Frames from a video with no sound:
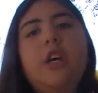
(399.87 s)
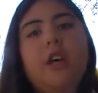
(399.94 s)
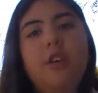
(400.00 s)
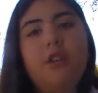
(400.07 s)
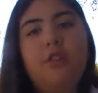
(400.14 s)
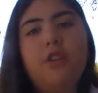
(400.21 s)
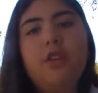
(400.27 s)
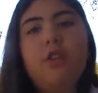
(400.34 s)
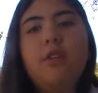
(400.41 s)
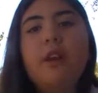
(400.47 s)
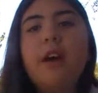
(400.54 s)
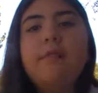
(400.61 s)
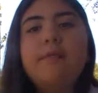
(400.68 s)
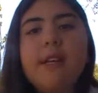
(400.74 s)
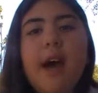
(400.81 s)
if you don't
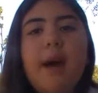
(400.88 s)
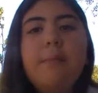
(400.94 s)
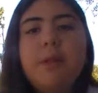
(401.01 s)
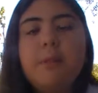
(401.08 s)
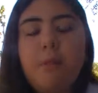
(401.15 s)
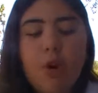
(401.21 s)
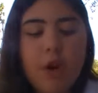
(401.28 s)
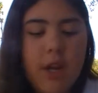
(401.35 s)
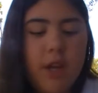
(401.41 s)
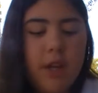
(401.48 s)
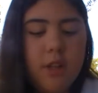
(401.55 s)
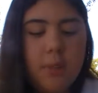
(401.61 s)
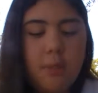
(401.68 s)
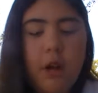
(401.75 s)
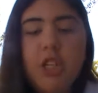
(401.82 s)
have time in the morning
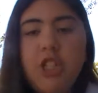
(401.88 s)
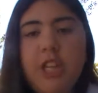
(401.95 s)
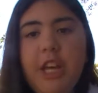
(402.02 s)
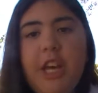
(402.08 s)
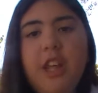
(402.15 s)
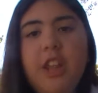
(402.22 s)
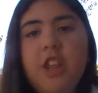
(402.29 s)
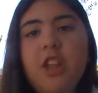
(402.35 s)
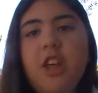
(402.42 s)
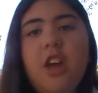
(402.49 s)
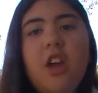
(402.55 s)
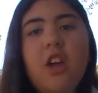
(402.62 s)
to brush your teeth,